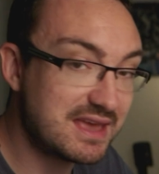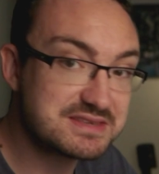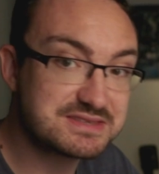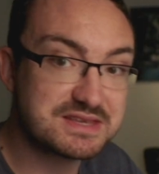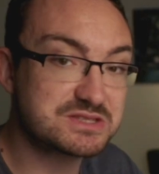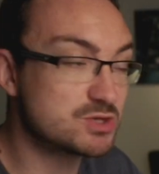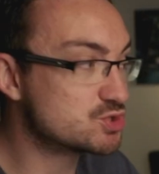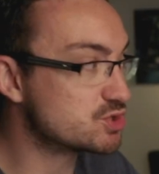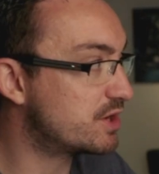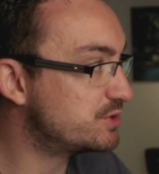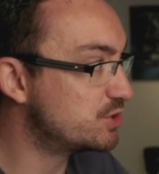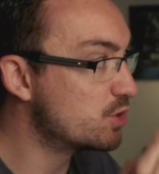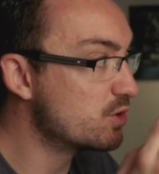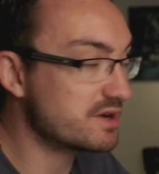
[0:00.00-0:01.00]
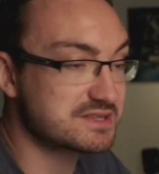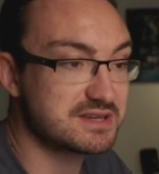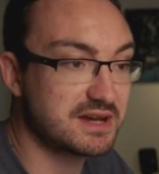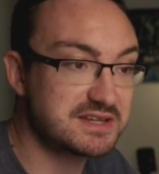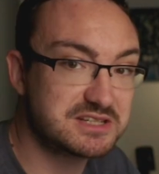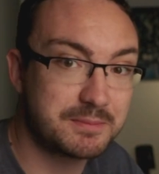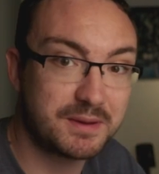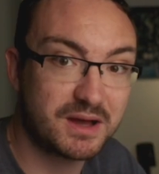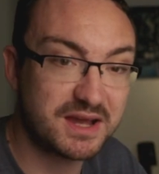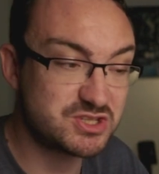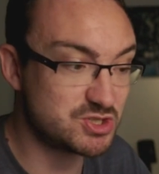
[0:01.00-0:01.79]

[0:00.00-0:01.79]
Is this a drone you're excited to buy?